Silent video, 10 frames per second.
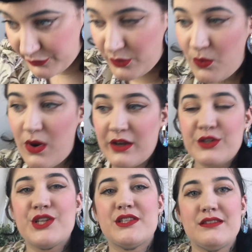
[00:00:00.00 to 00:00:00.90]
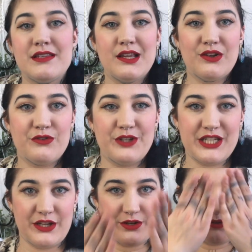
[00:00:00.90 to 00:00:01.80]
for what you see on
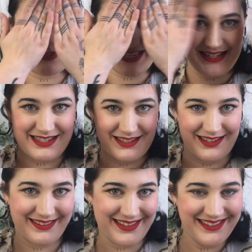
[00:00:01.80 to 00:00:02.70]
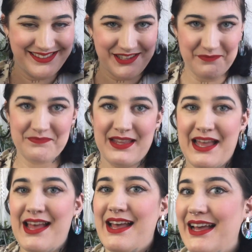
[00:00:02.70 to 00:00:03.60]
videos, it's like this.
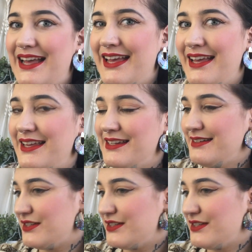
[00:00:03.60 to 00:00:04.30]
And